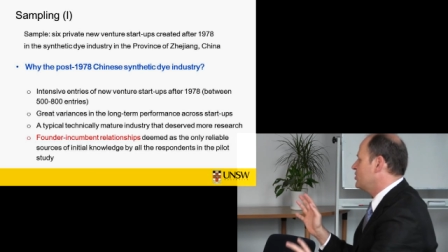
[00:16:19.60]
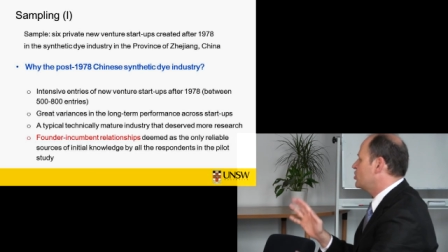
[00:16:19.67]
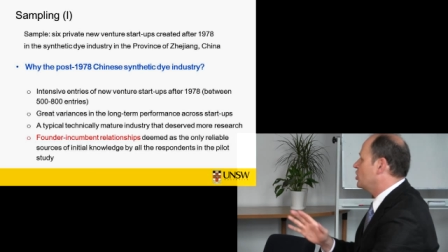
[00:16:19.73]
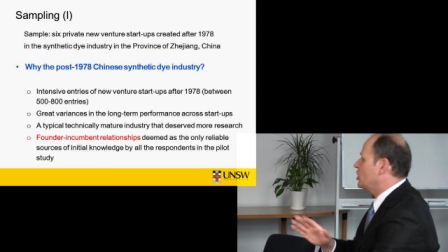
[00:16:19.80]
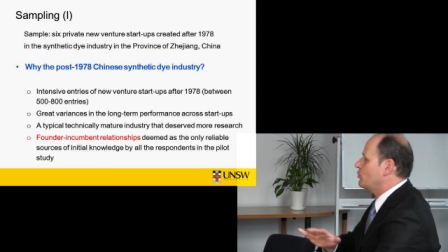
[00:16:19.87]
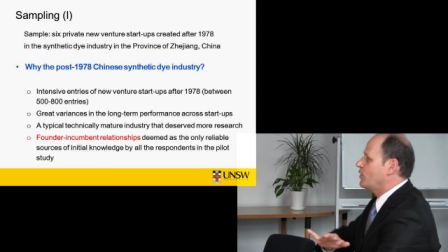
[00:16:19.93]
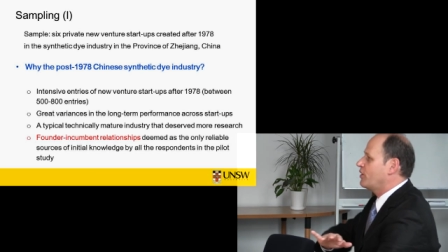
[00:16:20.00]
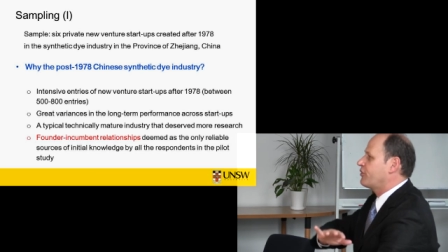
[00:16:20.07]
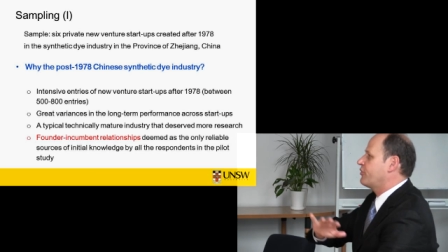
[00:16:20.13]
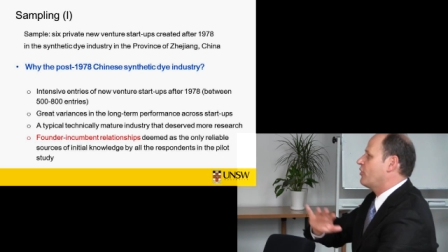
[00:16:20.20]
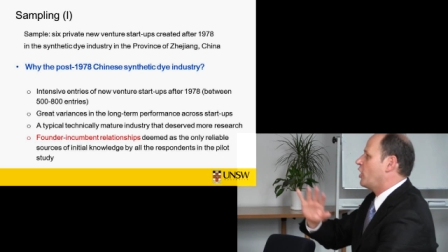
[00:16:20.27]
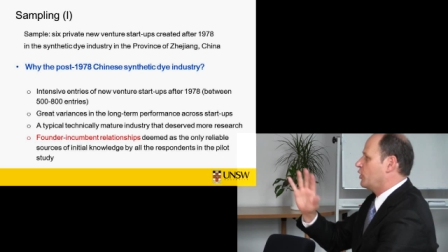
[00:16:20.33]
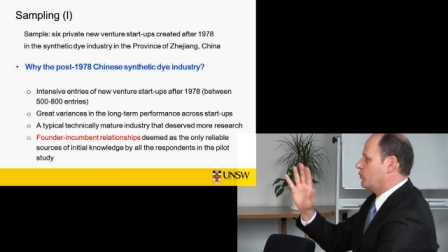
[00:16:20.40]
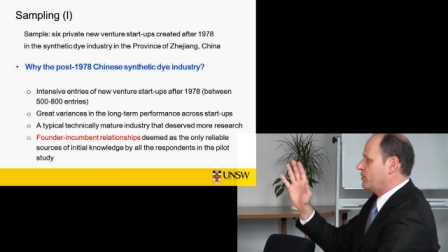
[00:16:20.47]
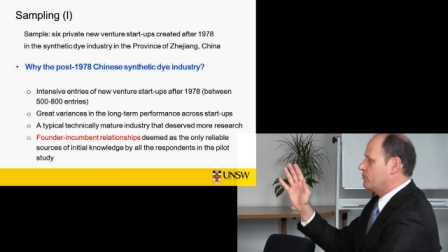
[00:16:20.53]
Initially, we
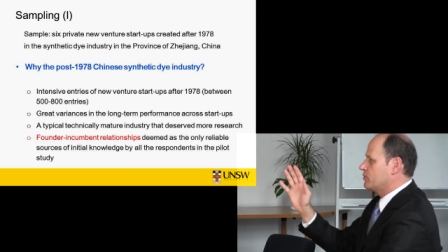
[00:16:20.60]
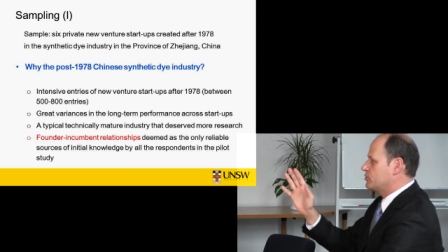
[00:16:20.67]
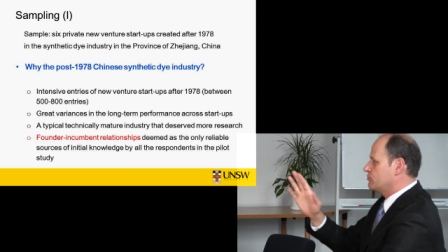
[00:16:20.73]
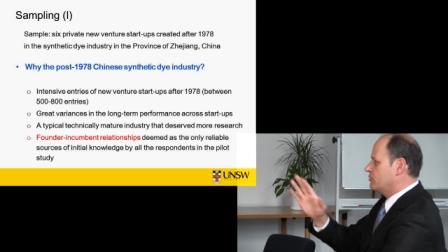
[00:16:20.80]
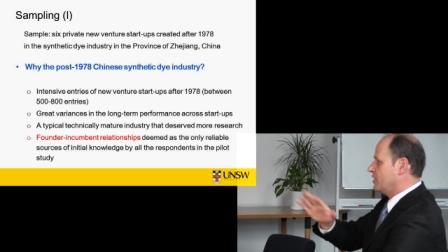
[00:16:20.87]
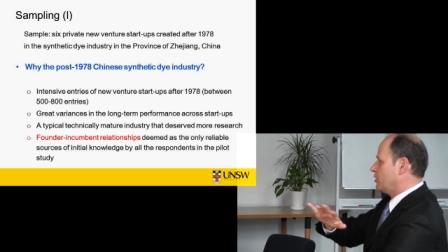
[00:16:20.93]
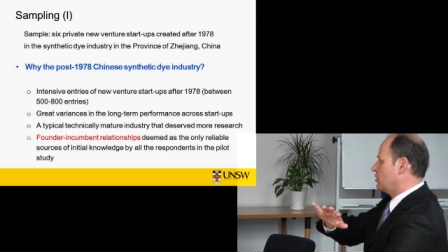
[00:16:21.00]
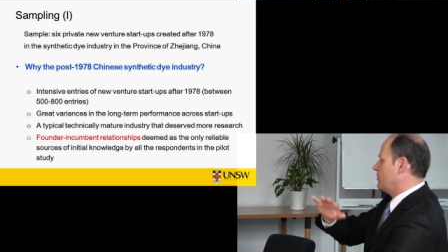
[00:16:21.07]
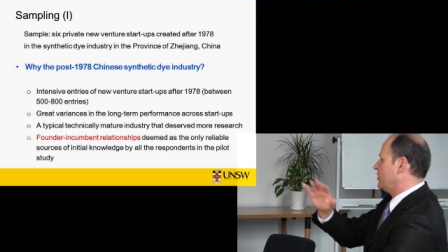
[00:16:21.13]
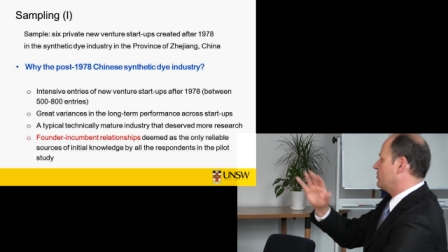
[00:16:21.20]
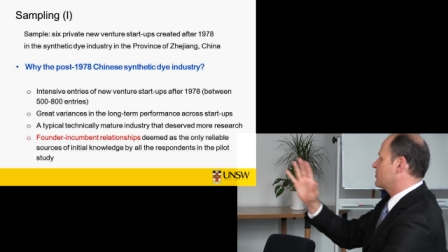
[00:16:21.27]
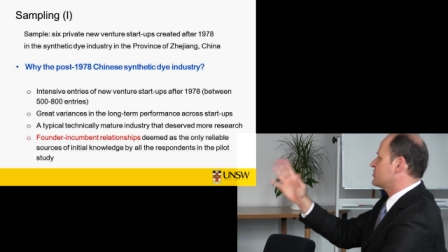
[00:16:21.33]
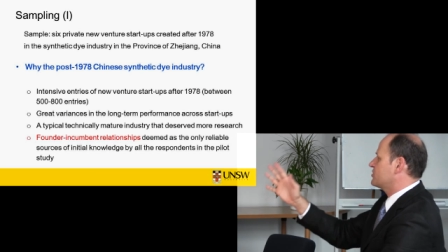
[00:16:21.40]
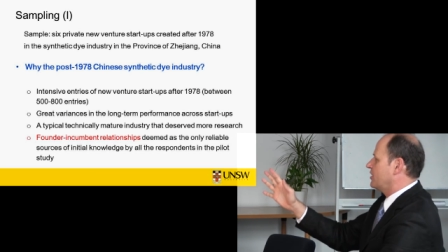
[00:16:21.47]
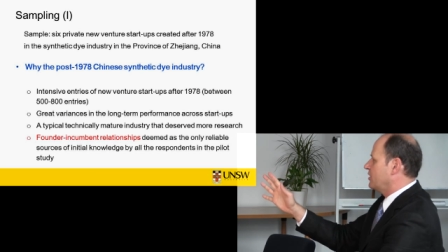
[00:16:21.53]
thought we would do an
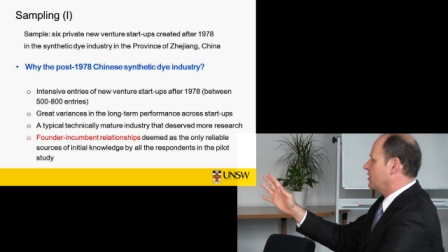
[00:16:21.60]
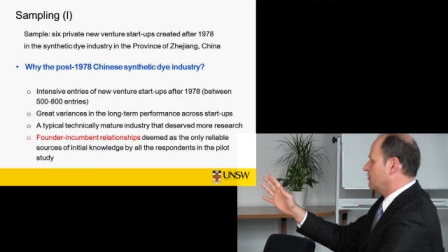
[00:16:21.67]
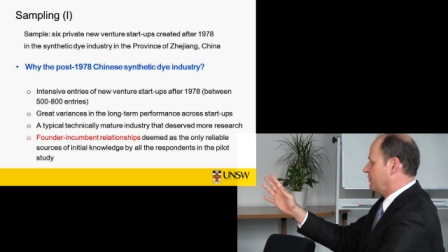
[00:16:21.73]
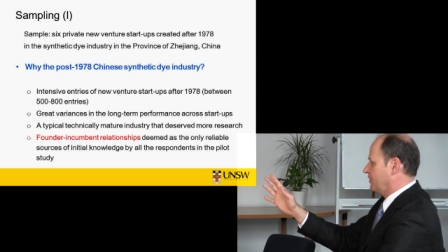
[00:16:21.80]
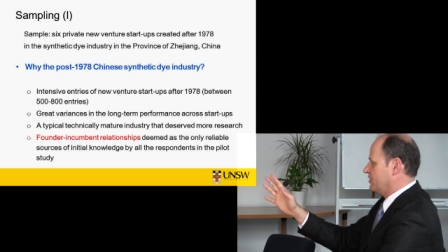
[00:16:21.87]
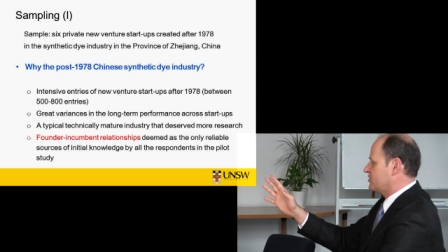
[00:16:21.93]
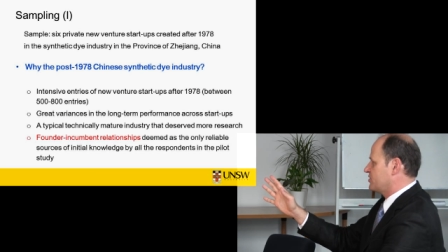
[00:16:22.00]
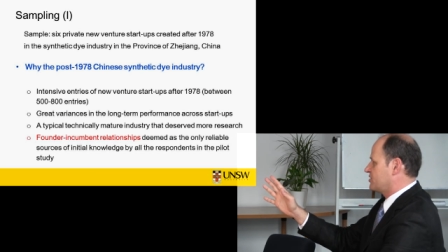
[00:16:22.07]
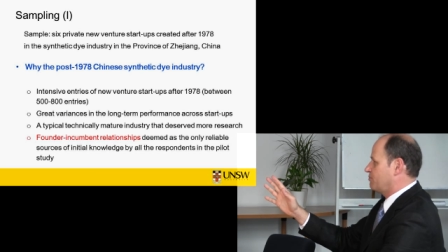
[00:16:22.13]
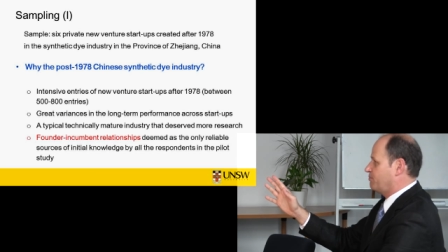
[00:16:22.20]
econometric study of this,